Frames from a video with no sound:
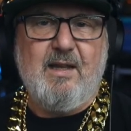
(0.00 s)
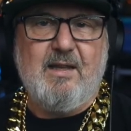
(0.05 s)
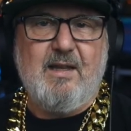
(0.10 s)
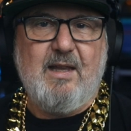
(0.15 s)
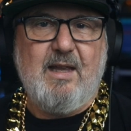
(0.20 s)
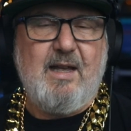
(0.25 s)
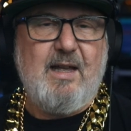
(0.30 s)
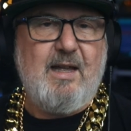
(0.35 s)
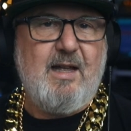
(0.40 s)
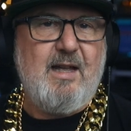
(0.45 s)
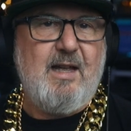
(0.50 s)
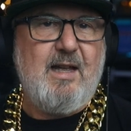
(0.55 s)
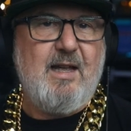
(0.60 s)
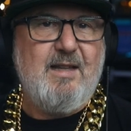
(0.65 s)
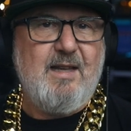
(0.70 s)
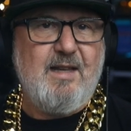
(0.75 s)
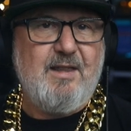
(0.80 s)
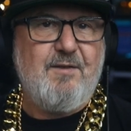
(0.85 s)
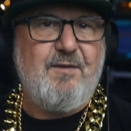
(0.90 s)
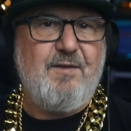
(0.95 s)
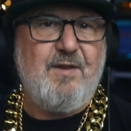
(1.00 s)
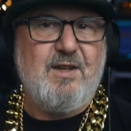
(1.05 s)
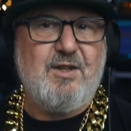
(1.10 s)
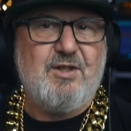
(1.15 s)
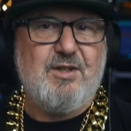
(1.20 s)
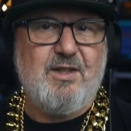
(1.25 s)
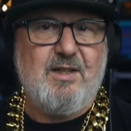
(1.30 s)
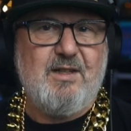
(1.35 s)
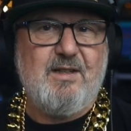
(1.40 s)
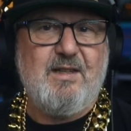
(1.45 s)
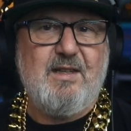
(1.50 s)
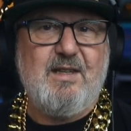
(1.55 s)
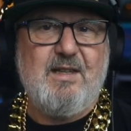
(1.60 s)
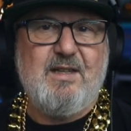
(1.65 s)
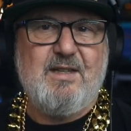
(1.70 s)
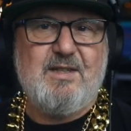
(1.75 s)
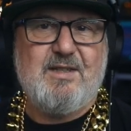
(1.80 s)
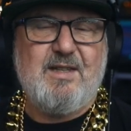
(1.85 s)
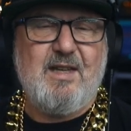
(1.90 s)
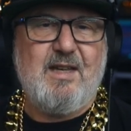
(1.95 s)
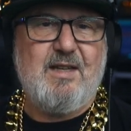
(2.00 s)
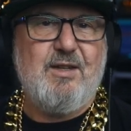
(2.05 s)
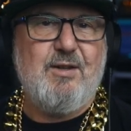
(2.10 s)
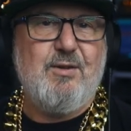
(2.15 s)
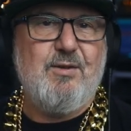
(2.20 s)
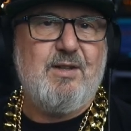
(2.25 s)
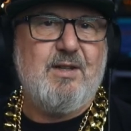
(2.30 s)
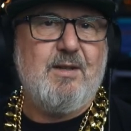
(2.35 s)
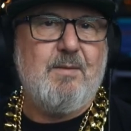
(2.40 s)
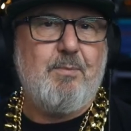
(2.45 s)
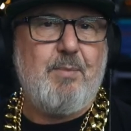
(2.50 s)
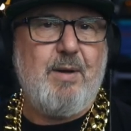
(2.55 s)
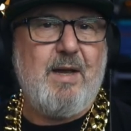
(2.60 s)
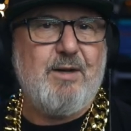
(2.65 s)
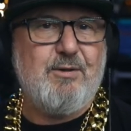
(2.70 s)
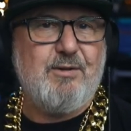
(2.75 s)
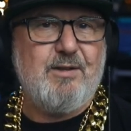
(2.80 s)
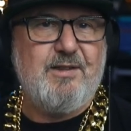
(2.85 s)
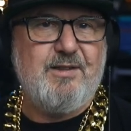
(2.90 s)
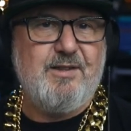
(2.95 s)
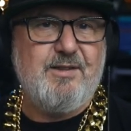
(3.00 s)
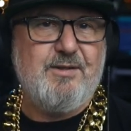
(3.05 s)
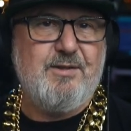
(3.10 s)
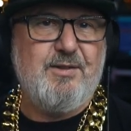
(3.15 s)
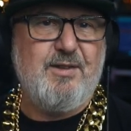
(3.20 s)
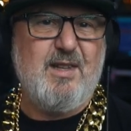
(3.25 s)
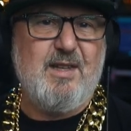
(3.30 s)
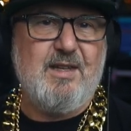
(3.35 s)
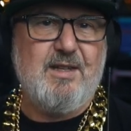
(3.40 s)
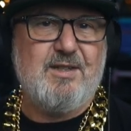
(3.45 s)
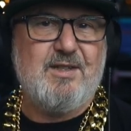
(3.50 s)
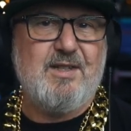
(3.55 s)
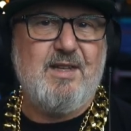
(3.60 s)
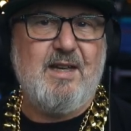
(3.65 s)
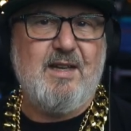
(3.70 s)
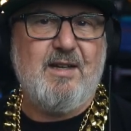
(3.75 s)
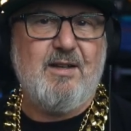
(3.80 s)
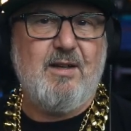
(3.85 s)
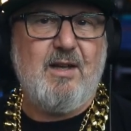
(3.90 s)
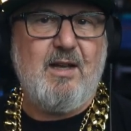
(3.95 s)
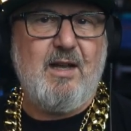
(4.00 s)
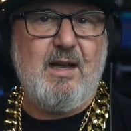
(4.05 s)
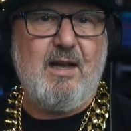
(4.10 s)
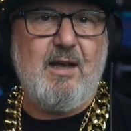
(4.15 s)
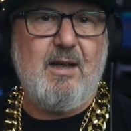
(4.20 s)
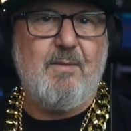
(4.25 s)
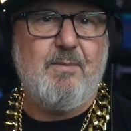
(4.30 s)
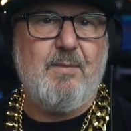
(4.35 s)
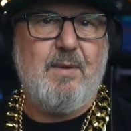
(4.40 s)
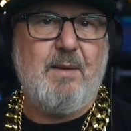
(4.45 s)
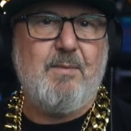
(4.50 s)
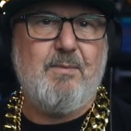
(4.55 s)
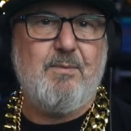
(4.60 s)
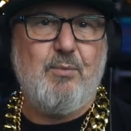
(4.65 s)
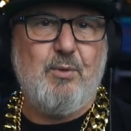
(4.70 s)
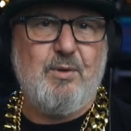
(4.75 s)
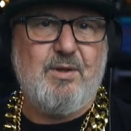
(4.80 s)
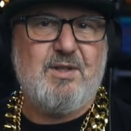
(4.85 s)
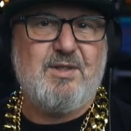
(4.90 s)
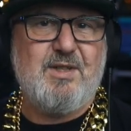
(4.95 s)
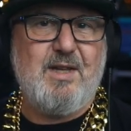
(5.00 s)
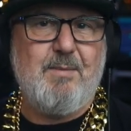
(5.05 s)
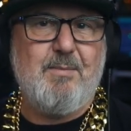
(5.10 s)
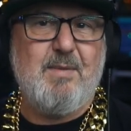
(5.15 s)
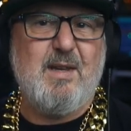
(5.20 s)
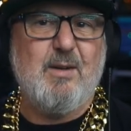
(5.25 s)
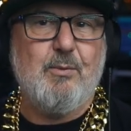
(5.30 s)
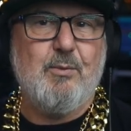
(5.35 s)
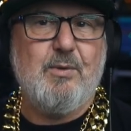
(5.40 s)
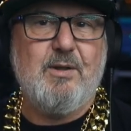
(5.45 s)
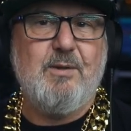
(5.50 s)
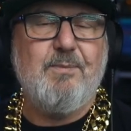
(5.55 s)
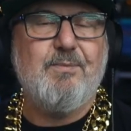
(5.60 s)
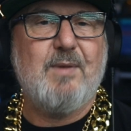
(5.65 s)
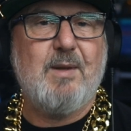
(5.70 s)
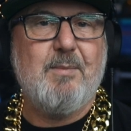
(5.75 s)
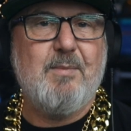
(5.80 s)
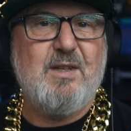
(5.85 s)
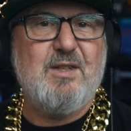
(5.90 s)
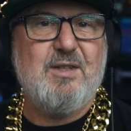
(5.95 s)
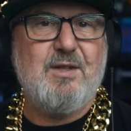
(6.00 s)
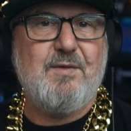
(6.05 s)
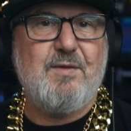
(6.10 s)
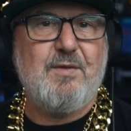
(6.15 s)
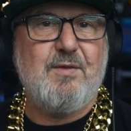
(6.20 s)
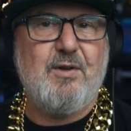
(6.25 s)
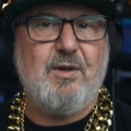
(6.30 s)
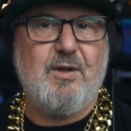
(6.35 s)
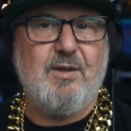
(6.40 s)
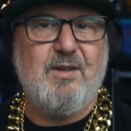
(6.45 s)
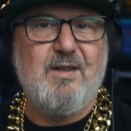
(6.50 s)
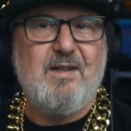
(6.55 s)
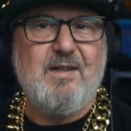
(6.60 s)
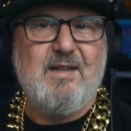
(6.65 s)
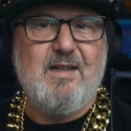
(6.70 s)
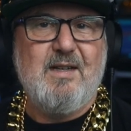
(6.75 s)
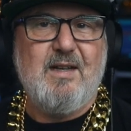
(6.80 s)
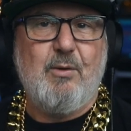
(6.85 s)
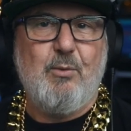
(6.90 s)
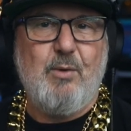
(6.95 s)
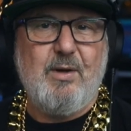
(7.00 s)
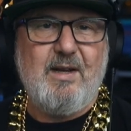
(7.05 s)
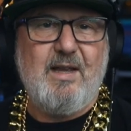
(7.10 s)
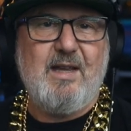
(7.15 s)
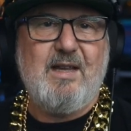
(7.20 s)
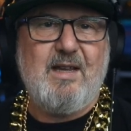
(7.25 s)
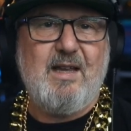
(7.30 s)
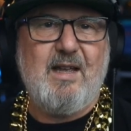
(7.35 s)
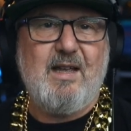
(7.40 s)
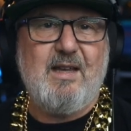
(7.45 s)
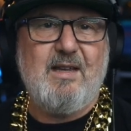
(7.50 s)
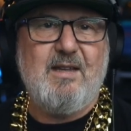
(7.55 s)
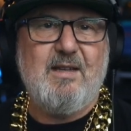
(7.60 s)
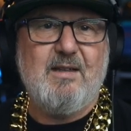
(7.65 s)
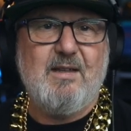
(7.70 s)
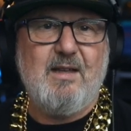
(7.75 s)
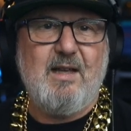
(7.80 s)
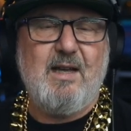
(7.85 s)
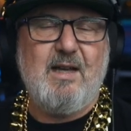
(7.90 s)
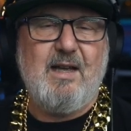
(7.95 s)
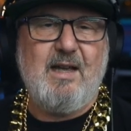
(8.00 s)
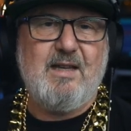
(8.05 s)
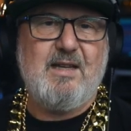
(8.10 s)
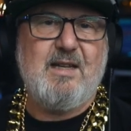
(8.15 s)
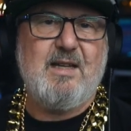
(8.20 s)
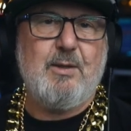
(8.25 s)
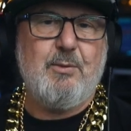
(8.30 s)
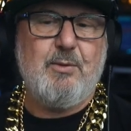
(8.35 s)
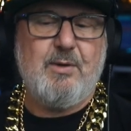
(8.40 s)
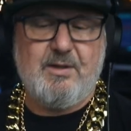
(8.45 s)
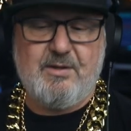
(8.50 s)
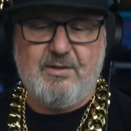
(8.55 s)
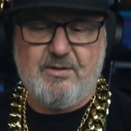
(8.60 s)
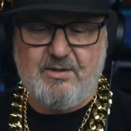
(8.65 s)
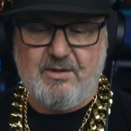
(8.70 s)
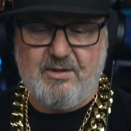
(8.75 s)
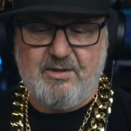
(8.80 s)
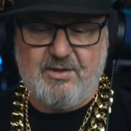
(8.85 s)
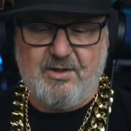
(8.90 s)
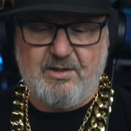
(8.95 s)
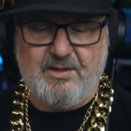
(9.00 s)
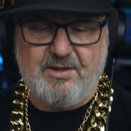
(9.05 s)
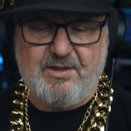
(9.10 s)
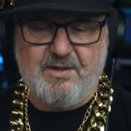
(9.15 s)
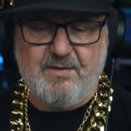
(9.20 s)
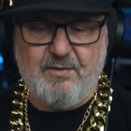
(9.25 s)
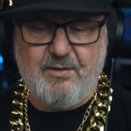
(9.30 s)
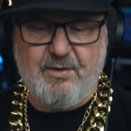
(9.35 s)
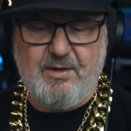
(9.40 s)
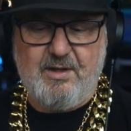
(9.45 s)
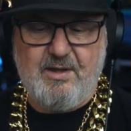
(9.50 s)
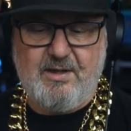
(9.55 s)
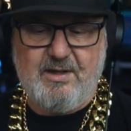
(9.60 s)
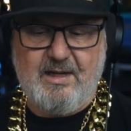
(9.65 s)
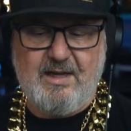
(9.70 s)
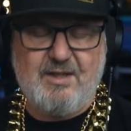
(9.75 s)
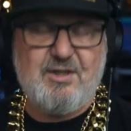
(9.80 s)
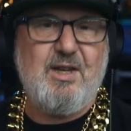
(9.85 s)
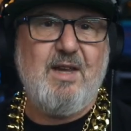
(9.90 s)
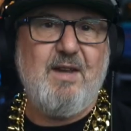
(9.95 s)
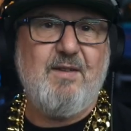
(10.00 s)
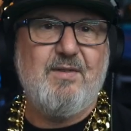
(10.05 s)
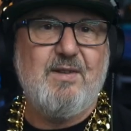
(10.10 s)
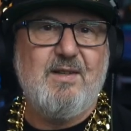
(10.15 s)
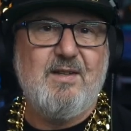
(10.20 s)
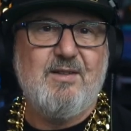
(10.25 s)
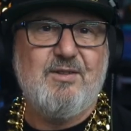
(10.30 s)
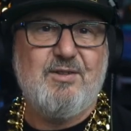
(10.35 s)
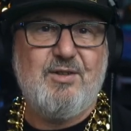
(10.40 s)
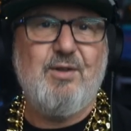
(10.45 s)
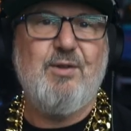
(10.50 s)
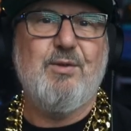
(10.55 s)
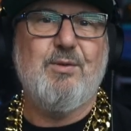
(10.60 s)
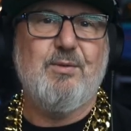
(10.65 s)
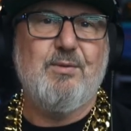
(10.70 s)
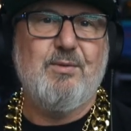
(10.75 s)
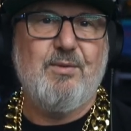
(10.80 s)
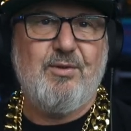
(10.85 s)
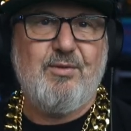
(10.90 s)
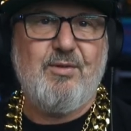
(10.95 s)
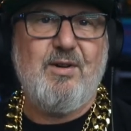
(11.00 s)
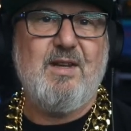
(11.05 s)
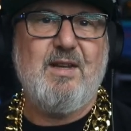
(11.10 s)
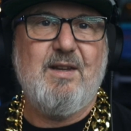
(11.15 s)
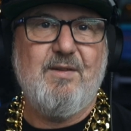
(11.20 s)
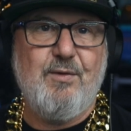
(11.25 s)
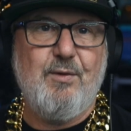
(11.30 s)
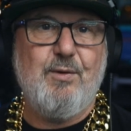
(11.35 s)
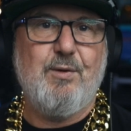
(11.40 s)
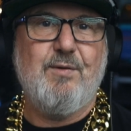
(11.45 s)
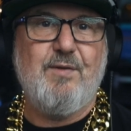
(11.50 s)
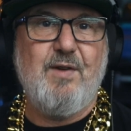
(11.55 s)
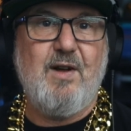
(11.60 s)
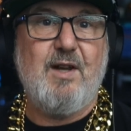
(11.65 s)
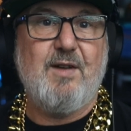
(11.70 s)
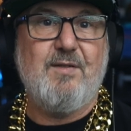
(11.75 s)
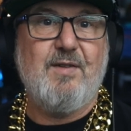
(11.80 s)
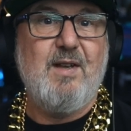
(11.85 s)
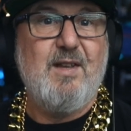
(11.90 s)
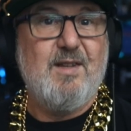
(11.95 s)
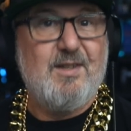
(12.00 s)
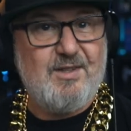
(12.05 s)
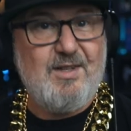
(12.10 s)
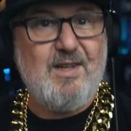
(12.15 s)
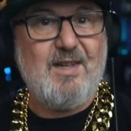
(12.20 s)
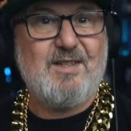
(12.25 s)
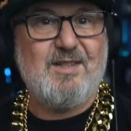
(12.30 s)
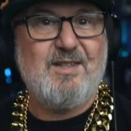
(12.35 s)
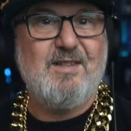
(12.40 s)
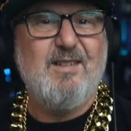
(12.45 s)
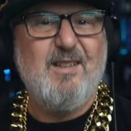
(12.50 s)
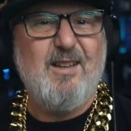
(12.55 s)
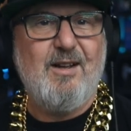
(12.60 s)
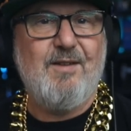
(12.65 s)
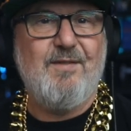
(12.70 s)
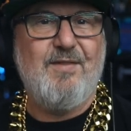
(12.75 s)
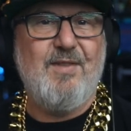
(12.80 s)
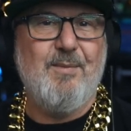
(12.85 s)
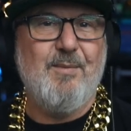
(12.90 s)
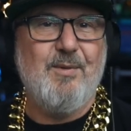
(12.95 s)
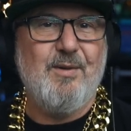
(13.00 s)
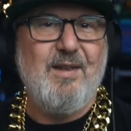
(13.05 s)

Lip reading: Another feature is that you can parallel these. Now, what does that mean? Well, it means if you've got one 8K, 8 kilowatt Solis inverter, you can actually have 2, 3, 4, 5, 6 of them.